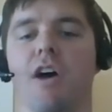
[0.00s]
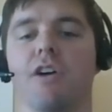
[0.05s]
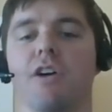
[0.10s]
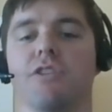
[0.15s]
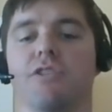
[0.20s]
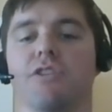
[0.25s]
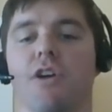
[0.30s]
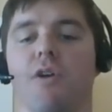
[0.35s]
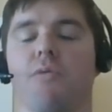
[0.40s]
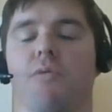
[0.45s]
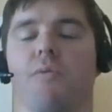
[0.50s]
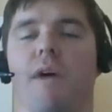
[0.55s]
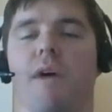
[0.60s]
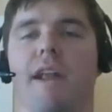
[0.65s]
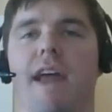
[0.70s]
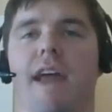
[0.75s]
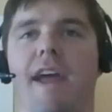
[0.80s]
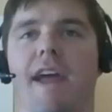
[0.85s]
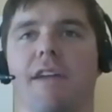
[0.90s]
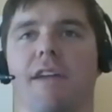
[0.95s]
So what
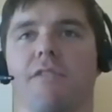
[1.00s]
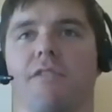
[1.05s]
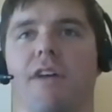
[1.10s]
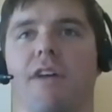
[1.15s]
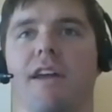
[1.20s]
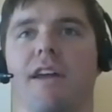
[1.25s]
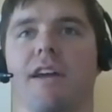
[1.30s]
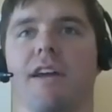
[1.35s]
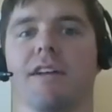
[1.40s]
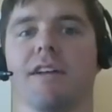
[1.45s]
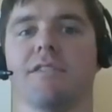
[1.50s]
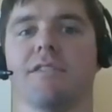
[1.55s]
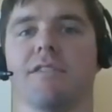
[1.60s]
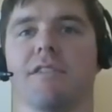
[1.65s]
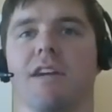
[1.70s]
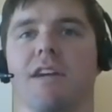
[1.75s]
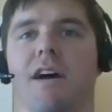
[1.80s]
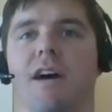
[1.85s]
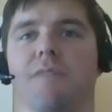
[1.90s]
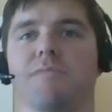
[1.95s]
analytics
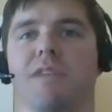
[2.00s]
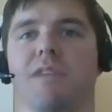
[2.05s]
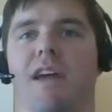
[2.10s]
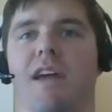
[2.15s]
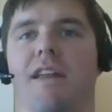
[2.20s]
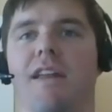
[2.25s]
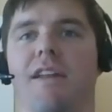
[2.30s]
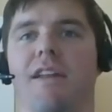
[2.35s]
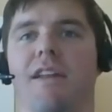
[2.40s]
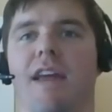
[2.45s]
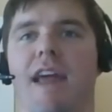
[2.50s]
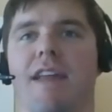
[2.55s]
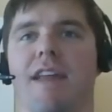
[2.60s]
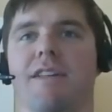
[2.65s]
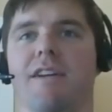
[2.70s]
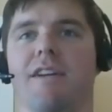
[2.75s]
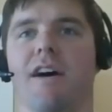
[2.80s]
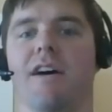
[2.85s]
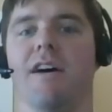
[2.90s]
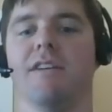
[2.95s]
comes in and
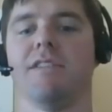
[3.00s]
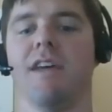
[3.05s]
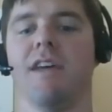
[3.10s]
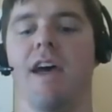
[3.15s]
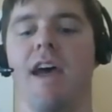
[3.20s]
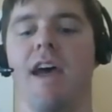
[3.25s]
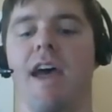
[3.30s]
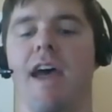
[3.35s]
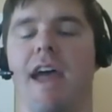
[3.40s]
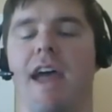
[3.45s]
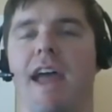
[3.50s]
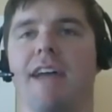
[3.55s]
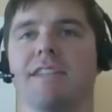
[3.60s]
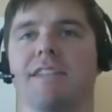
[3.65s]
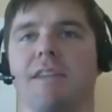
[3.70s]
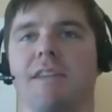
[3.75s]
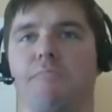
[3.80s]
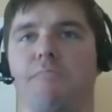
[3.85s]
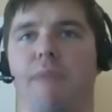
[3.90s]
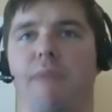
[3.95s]
does
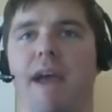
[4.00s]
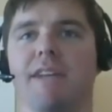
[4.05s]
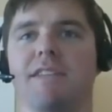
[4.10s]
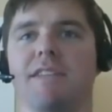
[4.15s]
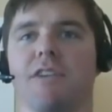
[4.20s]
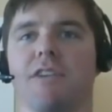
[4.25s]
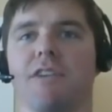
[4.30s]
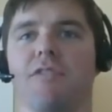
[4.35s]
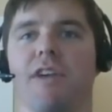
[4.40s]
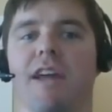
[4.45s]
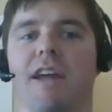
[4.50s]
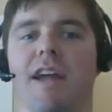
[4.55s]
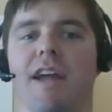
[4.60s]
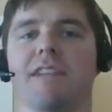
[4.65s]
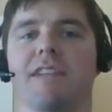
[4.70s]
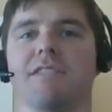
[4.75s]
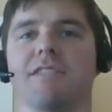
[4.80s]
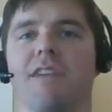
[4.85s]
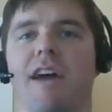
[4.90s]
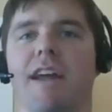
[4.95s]
is it basically,
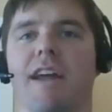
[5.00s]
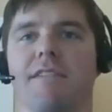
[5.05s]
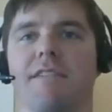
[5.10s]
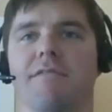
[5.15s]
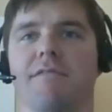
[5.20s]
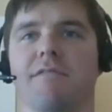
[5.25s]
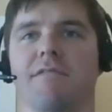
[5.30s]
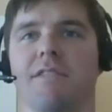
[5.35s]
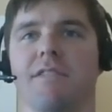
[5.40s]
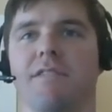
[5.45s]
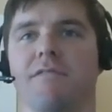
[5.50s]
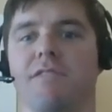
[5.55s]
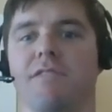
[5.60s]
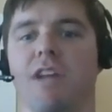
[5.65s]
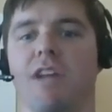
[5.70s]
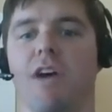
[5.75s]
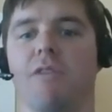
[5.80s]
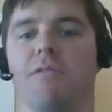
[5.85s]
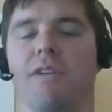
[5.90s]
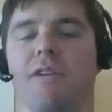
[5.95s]
it's like, you
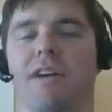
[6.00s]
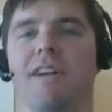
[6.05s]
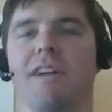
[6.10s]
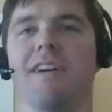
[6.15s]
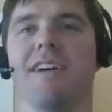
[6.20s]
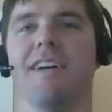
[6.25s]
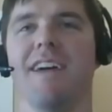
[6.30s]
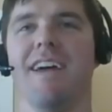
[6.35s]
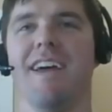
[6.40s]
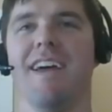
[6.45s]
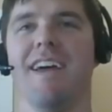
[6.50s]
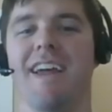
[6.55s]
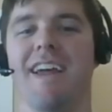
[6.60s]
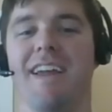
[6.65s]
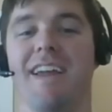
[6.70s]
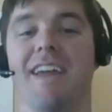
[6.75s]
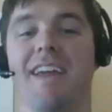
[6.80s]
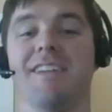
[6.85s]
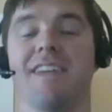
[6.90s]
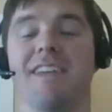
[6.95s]
know,
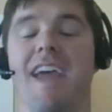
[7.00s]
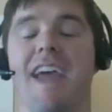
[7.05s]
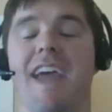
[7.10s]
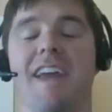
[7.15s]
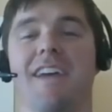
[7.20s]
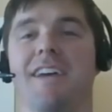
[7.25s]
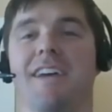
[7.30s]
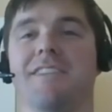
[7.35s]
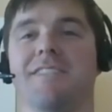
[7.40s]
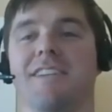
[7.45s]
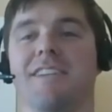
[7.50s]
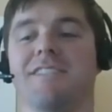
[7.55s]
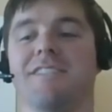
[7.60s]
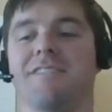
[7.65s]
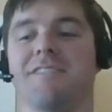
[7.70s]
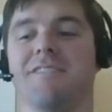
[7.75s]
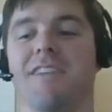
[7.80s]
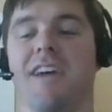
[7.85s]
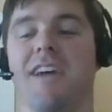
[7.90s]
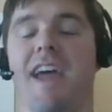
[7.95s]
it's
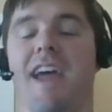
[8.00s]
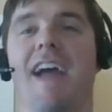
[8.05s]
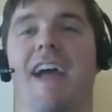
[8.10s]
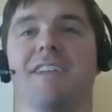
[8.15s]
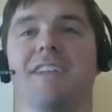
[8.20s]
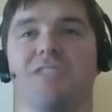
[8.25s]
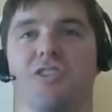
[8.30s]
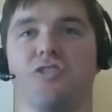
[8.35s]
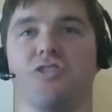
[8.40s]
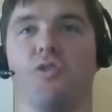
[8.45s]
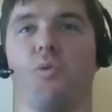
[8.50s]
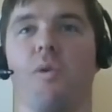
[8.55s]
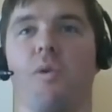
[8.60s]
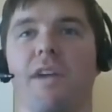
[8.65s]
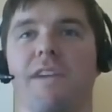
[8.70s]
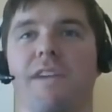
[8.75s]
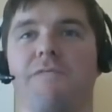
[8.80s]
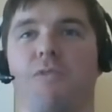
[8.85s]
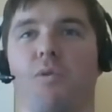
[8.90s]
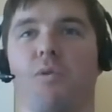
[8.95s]

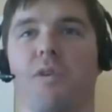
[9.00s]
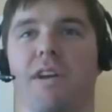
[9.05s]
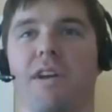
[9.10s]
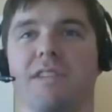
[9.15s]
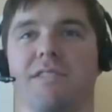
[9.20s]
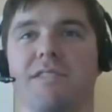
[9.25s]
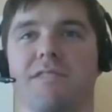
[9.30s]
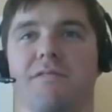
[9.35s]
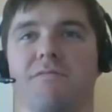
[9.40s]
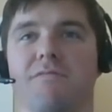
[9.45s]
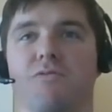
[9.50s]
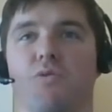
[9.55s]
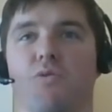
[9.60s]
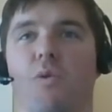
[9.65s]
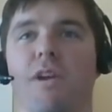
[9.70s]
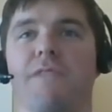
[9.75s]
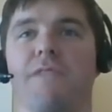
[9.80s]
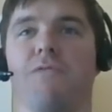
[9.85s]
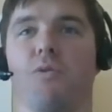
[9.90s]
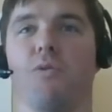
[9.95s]

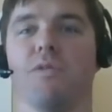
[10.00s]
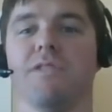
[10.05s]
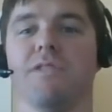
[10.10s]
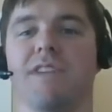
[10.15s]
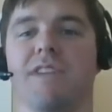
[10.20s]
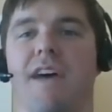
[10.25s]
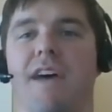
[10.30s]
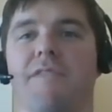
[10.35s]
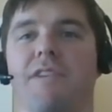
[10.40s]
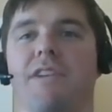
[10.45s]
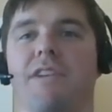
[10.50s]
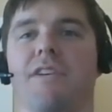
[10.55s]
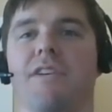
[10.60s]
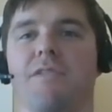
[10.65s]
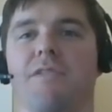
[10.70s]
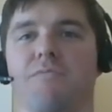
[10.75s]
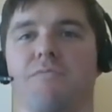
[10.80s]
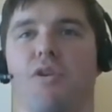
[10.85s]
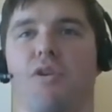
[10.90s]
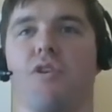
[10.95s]
24/7
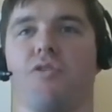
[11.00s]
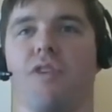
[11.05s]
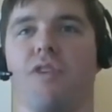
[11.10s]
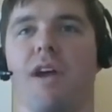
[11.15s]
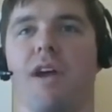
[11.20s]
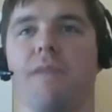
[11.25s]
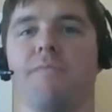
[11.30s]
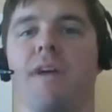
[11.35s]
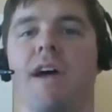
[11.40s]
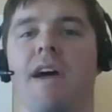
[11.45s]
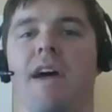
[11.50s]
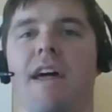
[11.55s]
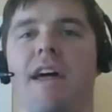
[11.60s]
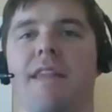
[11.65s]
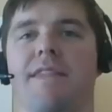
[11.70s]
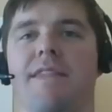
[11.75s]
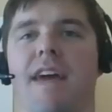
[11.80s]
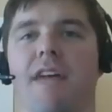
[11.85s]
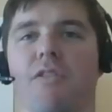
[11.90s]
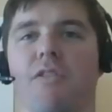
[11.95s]
program
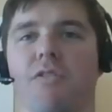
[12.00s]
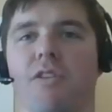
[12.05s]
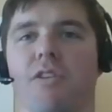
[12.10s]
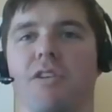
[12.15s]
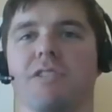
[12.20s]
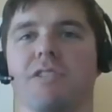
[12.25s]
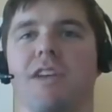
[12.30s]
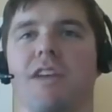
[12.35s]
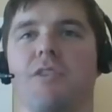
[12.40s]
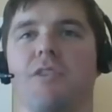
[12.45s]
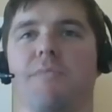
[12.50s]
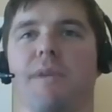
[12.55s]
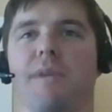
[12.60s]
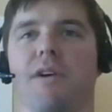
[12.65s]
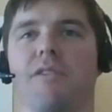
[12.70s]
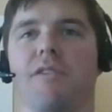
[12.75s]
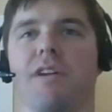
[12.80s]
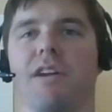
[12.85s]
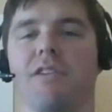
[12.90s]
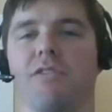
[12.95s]
that looks at your
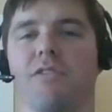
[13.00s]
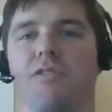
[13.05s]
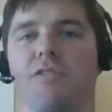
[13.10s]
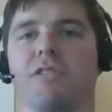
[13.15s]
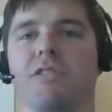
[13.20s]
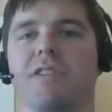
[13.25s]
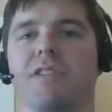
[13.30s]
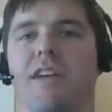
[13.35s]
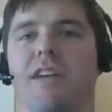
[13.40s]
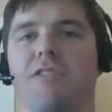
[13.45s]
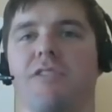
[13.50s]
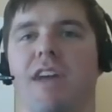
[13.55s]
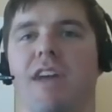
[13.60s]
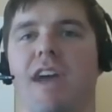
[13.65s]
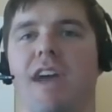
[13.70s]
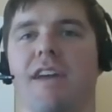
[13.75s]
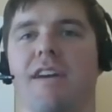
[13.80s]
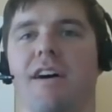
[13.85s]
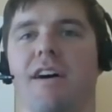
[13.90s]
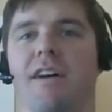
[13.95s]
building, looks at your
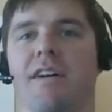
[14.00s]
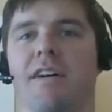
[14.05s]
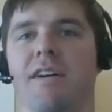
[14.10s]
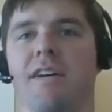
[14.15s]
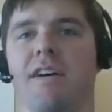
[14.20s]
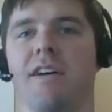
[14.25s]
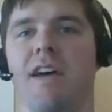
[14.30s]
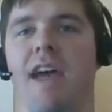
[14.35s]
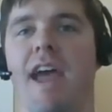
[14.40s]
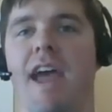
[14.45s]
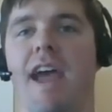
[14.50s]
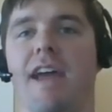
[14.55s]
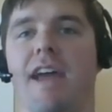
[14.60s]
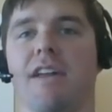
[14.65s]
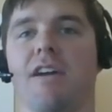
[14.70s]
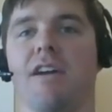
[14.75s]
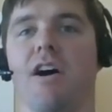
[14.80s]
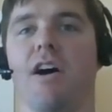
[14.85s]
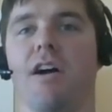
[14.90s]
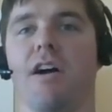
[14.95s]
data,
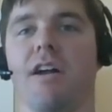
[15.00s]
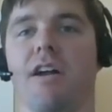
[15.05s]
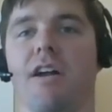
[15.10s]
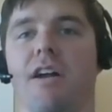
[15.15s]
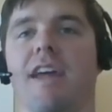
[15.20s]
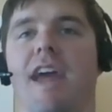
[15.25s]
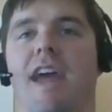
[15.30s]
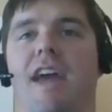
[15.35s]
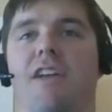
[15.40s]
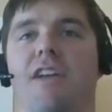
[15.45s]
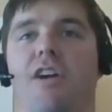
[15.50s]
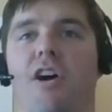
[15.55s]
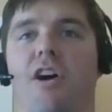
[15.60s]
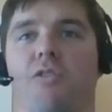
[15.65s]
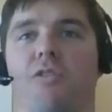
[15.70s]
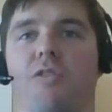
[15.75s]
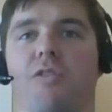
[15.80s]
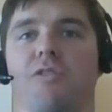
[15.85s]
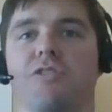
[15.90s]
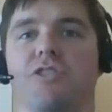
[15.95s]
and can
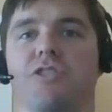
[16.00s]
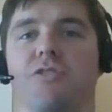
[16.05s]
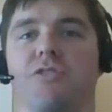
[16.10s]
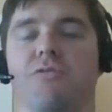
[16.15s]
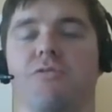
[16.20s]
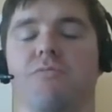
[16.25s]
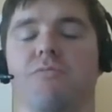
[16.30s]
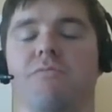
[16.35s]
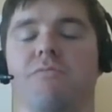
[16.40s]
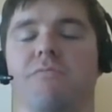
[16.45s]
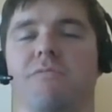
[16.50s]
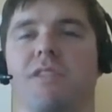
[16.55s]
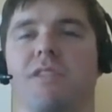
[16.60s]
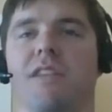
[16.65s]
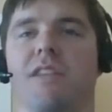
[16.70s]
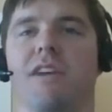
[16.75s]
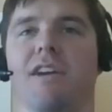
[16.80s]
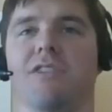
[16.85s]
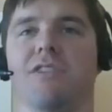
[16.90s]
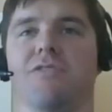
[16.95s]
alert you to
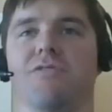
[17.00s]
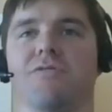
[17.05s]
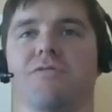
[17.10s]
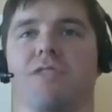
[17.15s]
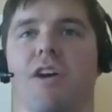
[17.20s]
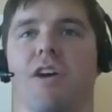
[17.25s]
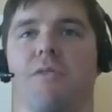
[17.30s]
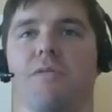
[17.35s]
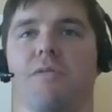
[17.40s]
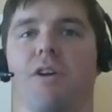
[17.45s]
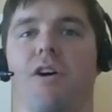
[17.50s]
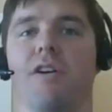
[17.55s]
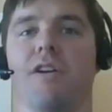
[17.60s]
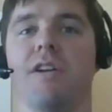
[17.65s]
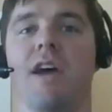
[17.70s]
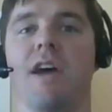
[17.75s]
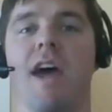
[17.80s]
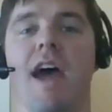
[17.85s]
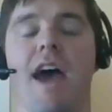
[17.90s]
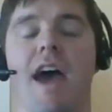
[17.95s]
the issues going on.
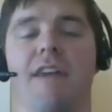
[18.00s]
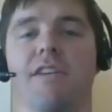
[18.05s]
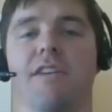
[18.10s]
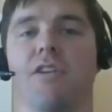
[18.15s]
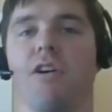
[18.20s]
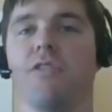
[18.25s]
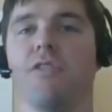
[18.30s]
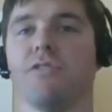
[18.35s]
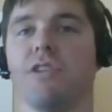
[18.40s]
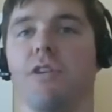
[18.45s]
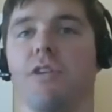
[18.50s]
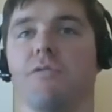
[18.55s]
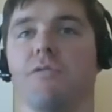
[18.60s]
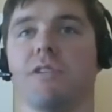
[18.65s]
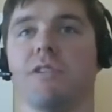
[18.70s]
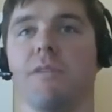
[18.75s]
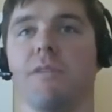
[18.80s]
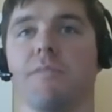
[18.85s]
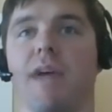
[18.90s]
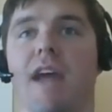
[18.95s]
And then also in
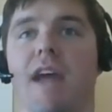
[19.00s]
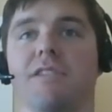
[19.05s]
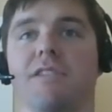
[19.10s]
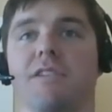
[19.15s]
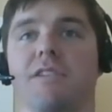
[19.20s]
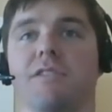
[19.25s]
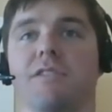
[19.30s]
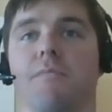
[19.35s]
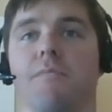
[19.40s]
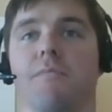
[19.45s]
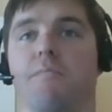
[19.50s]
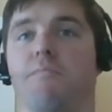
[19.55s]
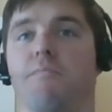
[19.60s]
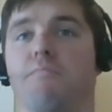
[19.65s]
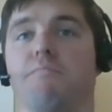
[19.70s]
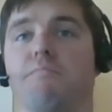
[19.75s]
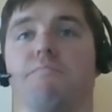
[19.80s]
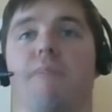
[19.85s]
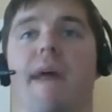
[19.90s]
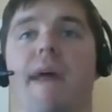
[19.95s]
some cases,
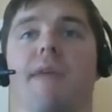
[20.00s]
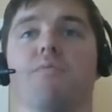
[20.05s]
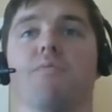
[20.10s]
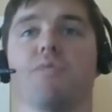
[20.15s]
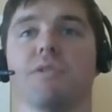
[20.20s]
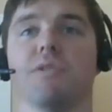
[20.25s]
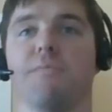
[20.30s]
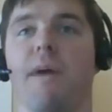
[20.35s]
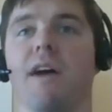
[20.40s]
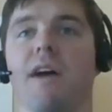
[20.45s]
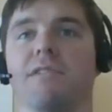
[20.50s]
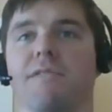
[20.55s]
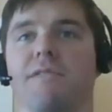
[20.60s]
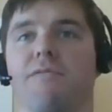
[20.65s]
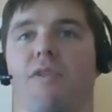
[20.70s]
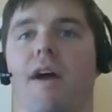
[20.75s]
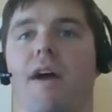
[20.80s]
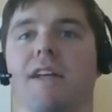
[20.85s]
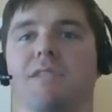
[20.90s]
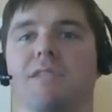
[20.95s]
make responsive
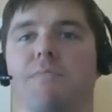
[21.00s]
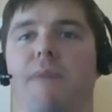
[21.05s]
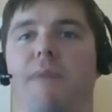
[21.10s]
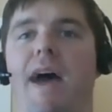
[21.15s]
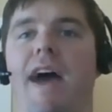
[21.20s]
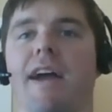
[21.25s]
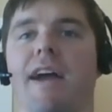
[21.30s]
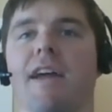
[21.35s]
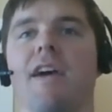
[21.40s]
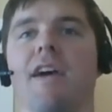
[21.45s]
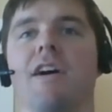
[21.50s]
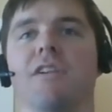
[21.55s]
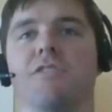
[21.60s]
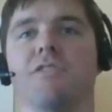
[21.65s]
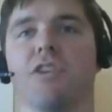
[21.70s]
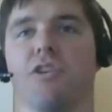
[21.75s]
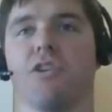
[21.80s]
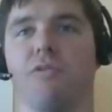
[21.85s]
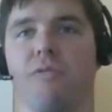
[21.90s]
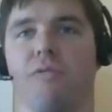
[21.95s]
rights back
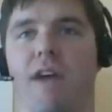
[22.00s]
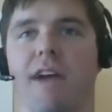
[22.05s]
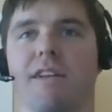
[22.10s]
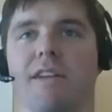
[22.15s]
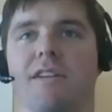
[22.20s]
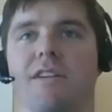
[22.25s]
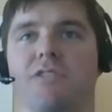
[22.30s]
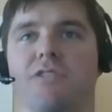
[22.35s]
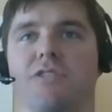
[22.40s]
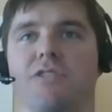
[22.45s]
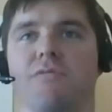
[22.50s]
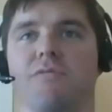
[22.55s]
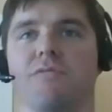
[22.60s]
to correct issues.